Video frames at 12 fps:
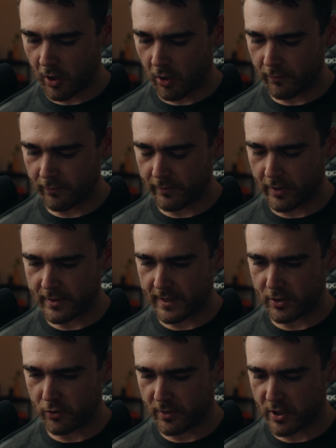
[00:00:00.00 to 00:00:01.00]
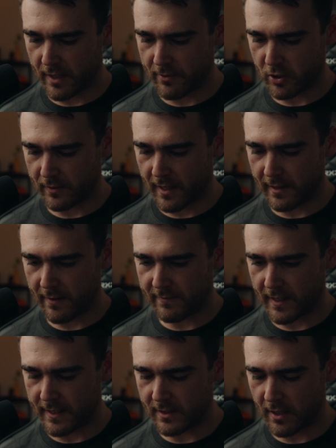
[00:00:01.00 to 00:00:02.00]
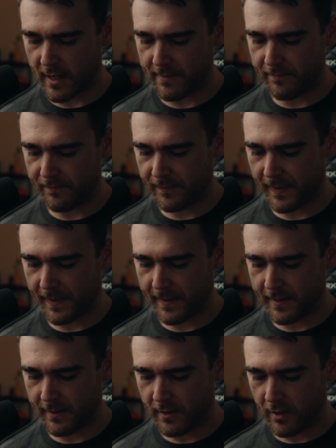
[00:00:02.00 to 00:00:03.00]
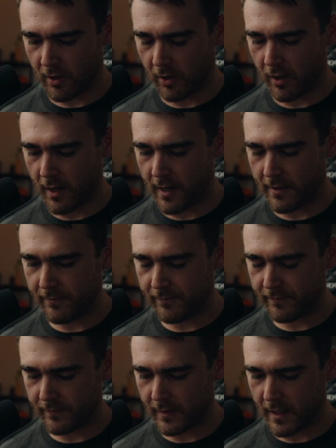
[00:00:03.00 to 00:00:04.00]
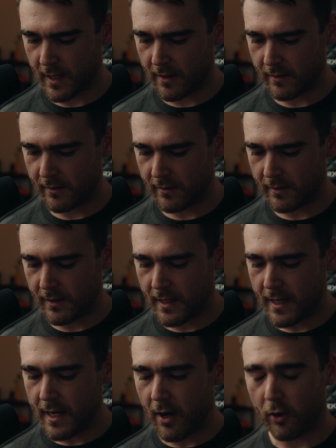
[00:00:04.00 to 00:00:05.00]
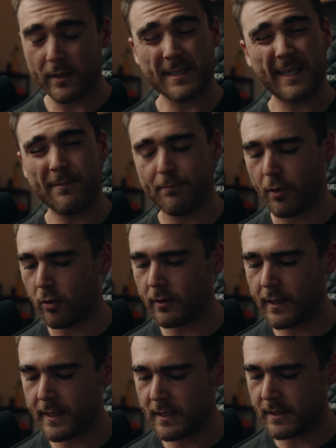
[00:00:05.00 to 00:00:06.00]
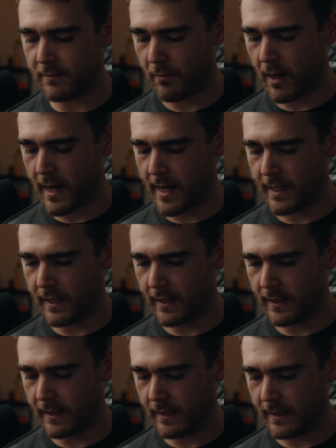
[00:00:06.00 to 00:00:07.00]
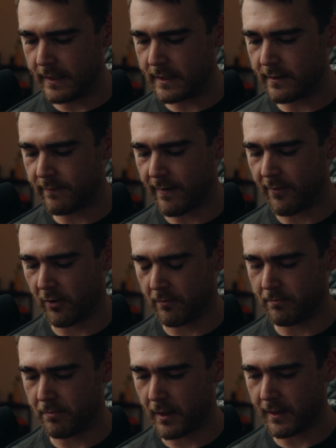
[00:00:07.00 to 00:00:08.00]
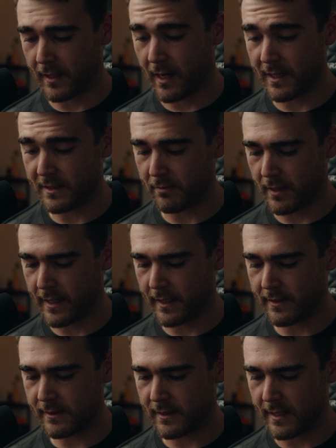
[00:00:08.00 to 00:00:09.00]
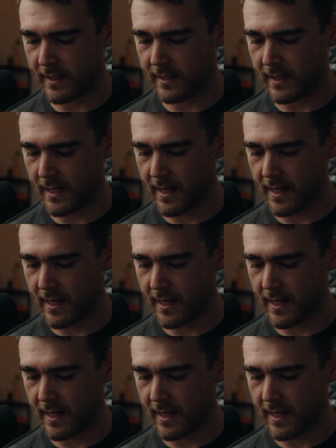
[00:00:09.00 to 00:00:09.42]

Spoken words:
Hopefully we don't take too much damage on that left-hand side. Alright. Honestly, bowler is my least favorite card to play against. It